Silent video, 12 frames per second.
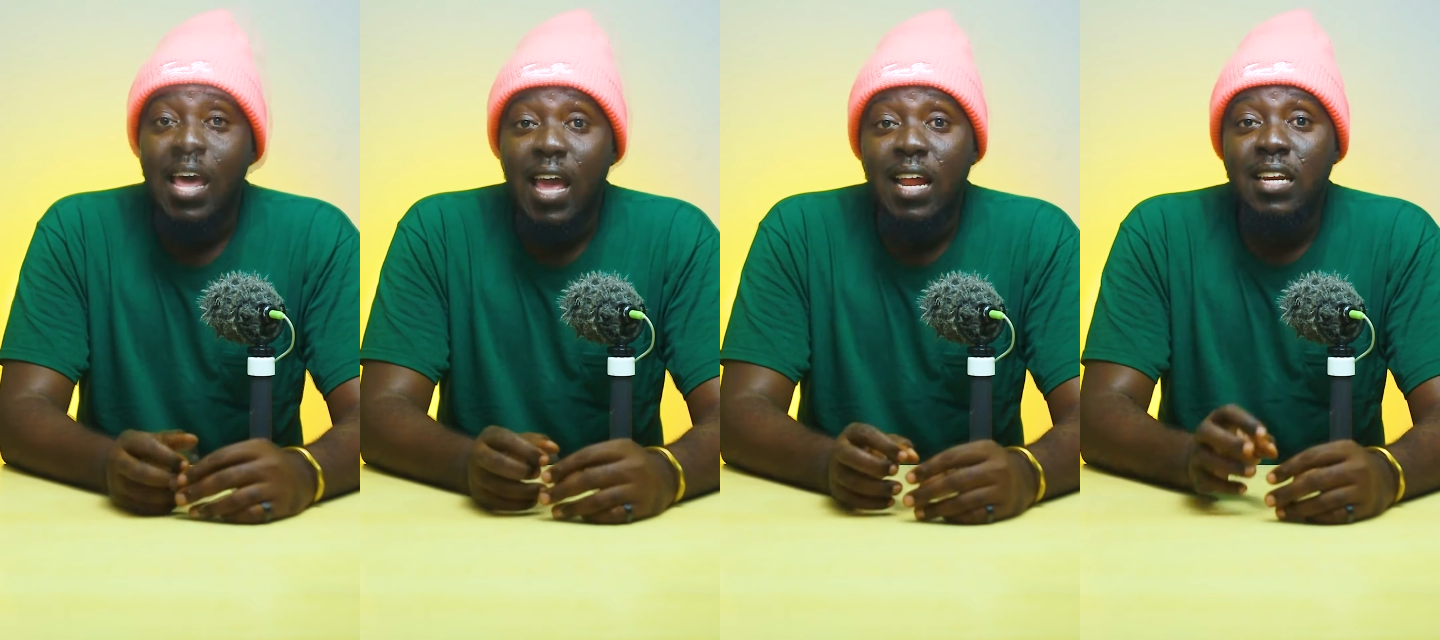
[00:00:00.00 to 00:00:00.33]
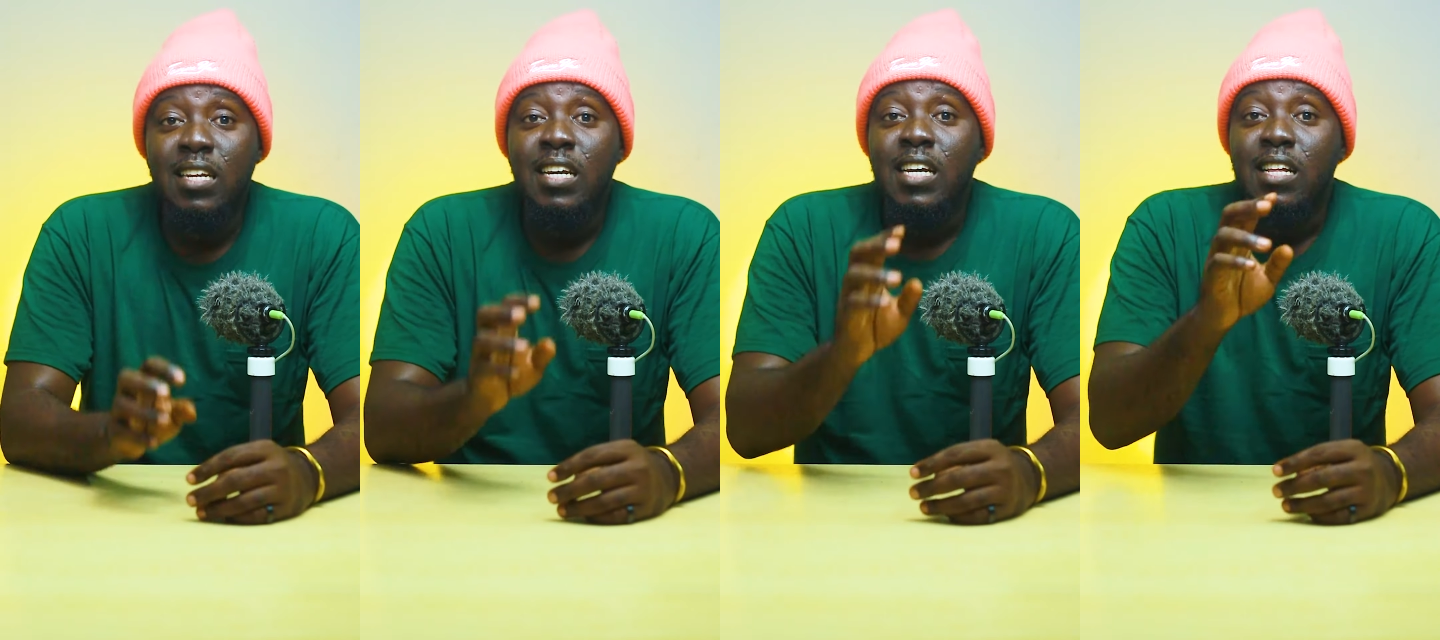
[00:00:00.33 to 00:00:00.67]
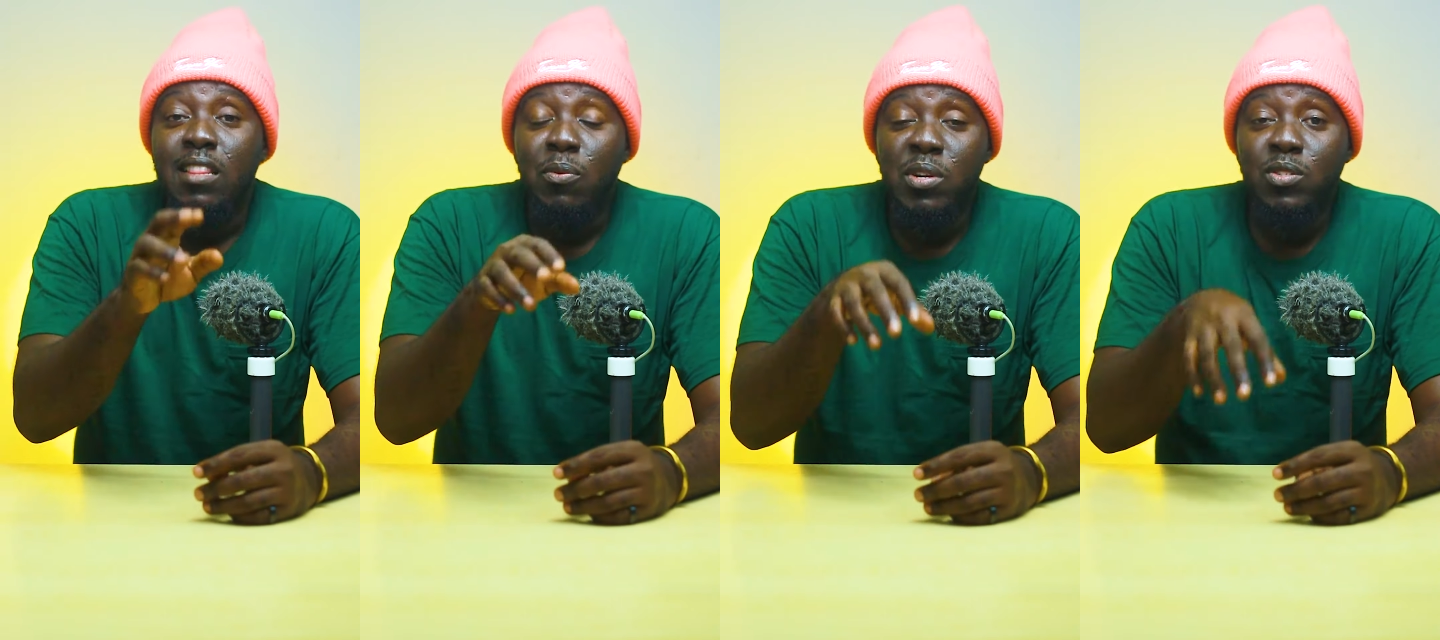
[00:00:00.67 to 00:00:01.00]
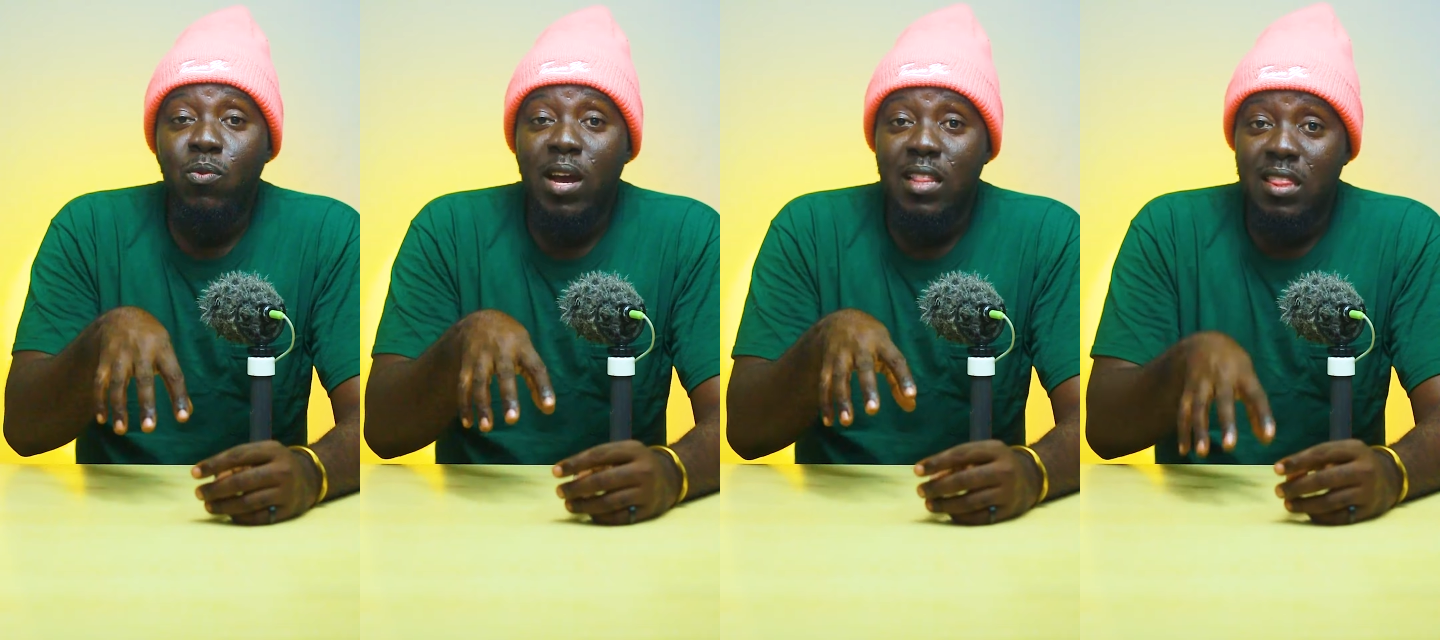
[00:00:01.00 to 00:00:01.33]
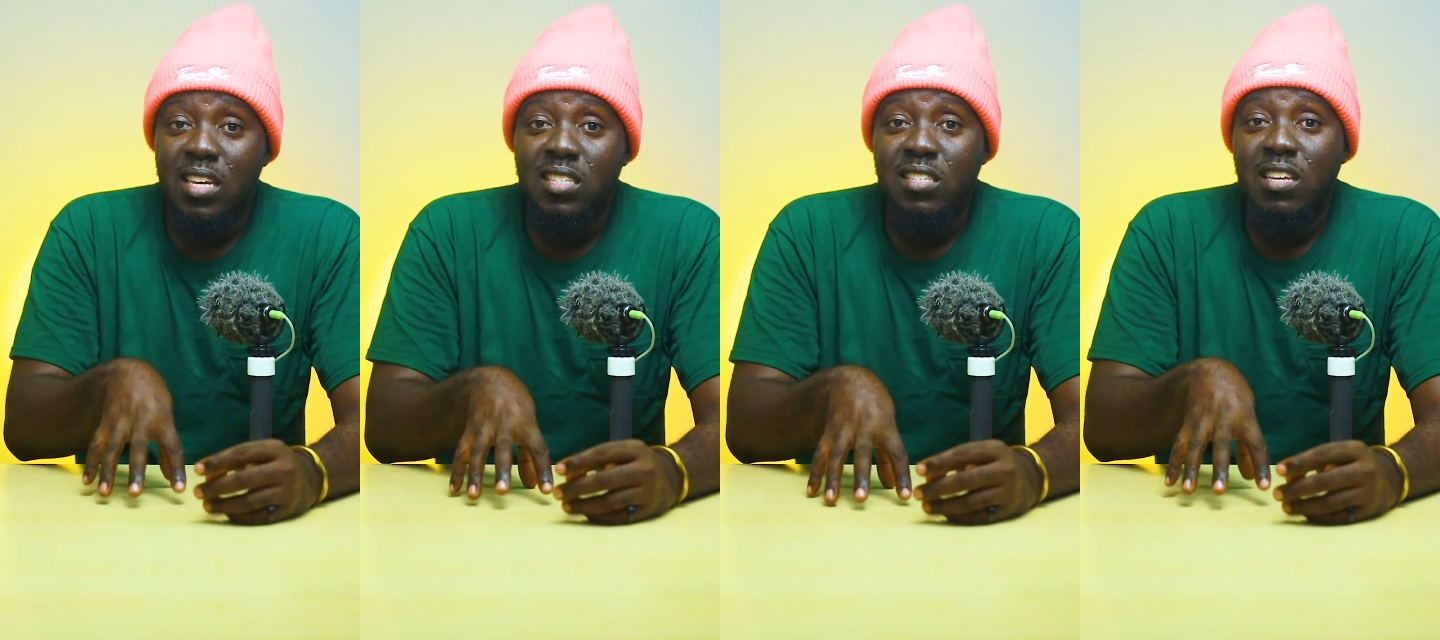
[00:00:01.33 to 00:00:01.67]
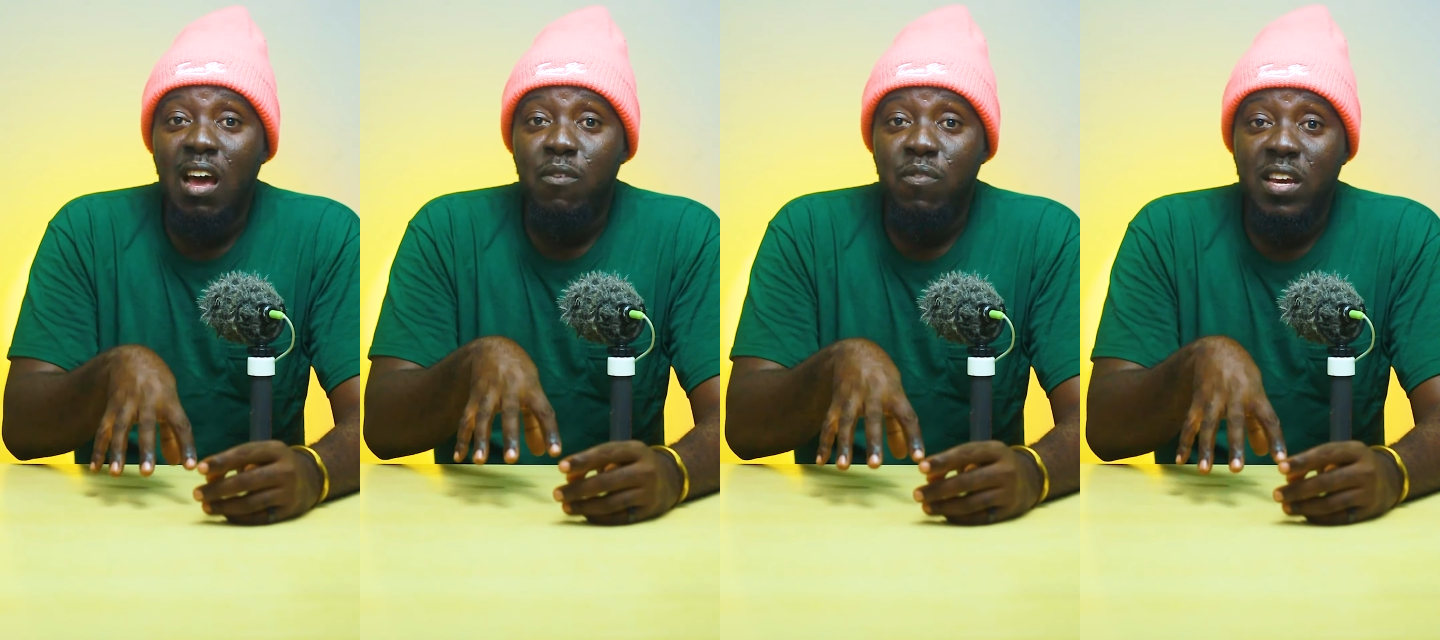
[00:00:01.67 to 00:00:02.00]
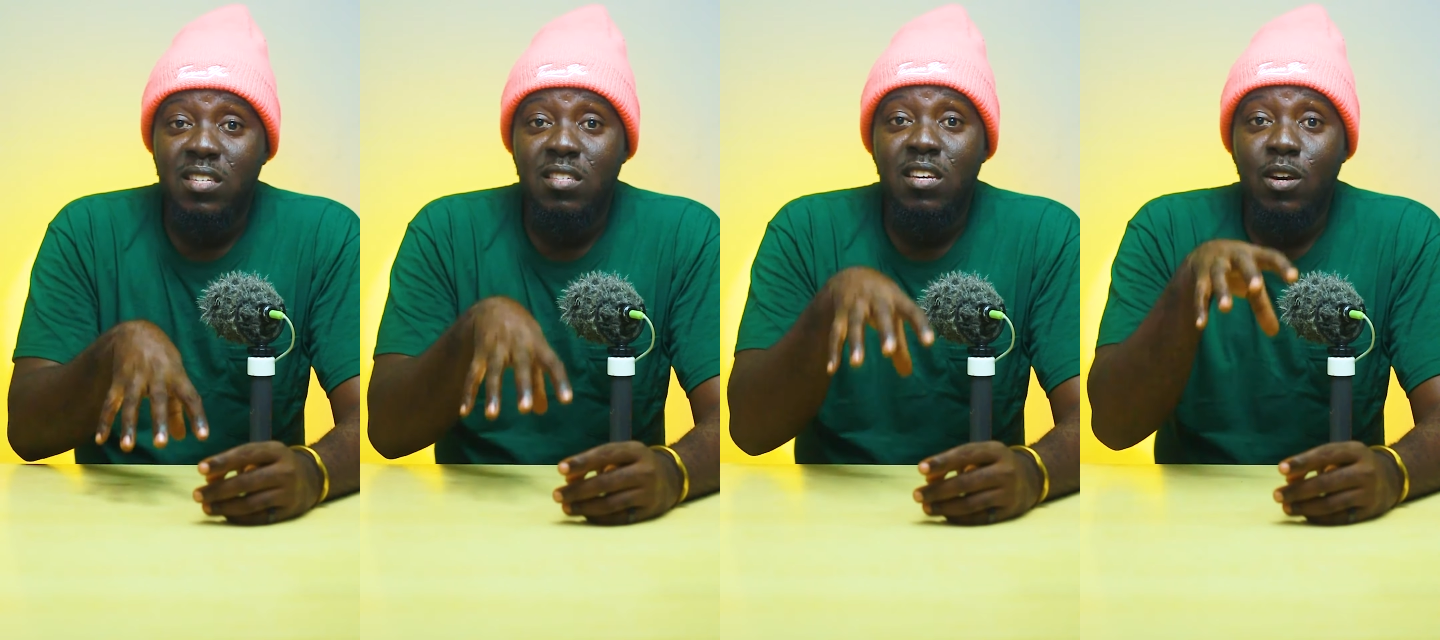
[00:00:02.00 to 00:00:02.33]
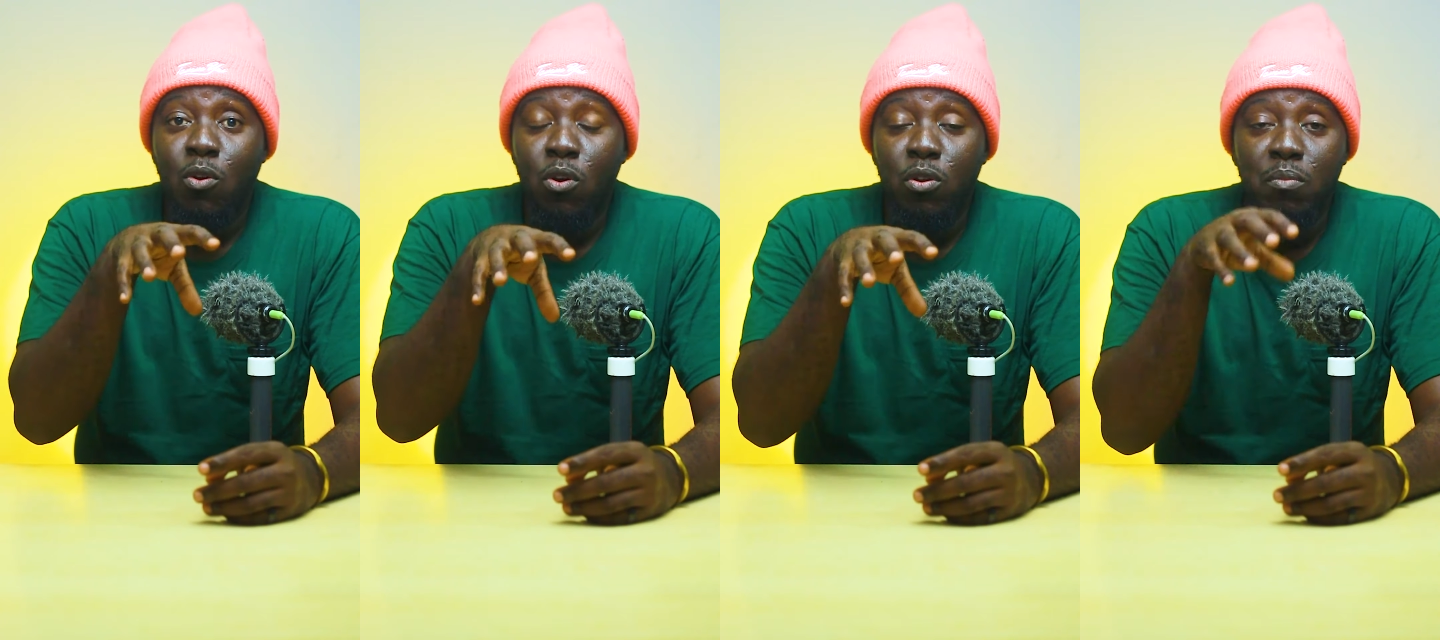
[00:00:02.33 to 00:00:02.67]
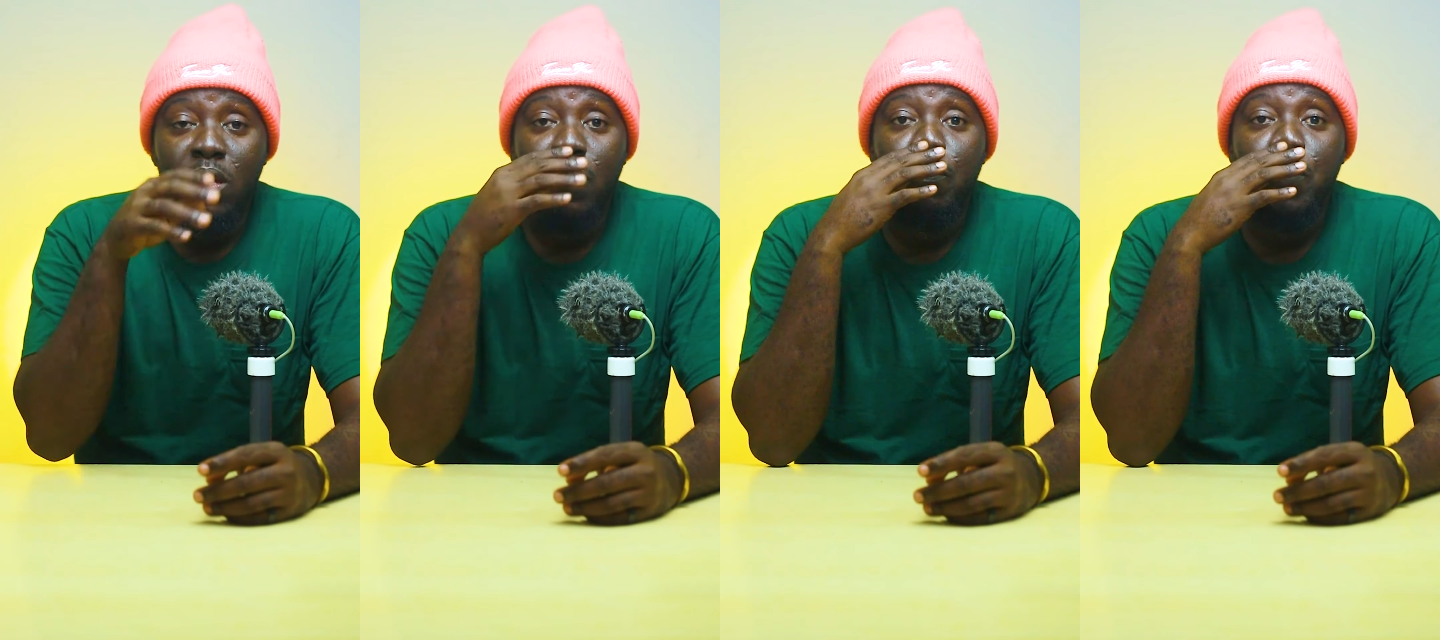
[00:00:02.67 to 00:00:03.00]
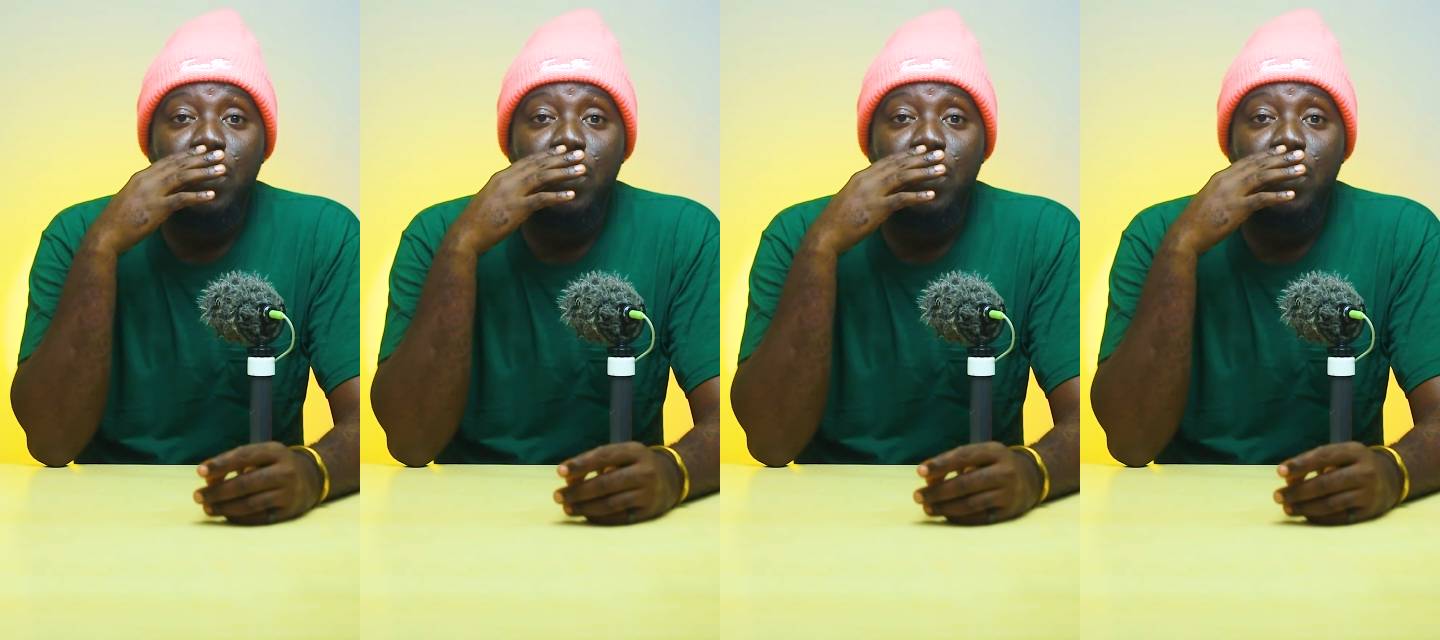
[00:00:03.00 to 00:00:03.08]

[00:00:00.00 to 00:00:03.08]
And the reason why this affects the economy